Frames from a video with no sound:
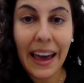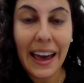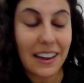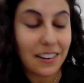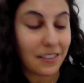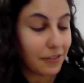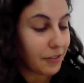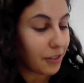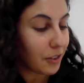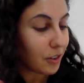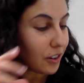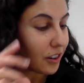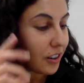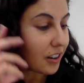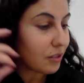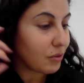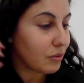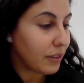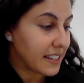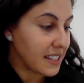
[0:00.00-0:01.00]
we had
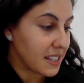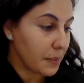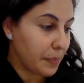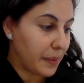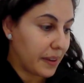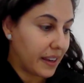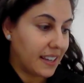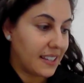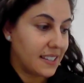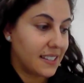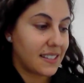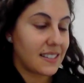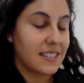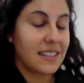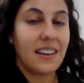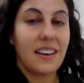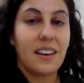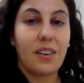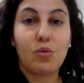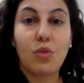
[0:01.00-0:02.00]
for recipes,